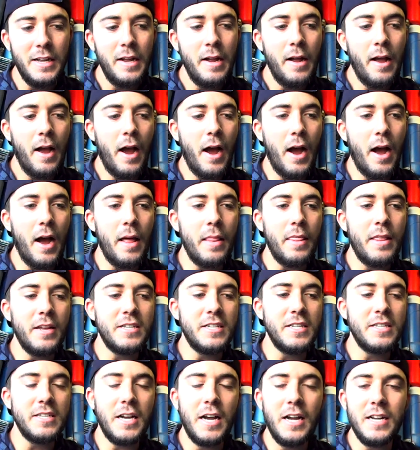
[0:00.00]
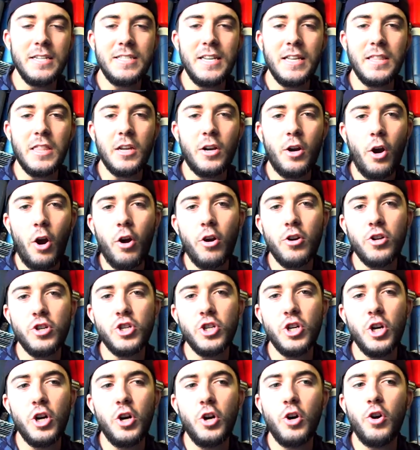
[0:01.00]
This is us at the car
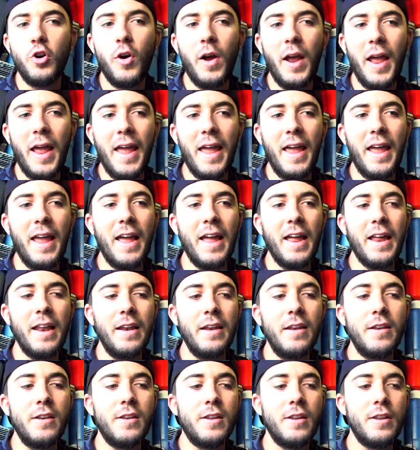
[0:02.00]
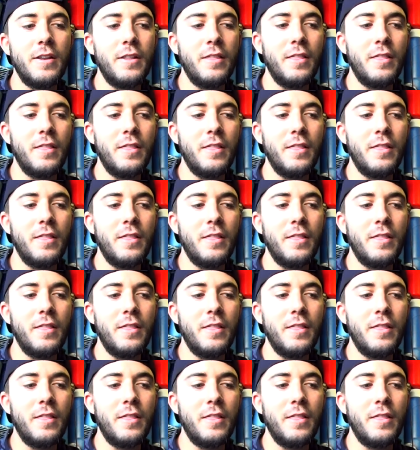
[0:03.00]
show, and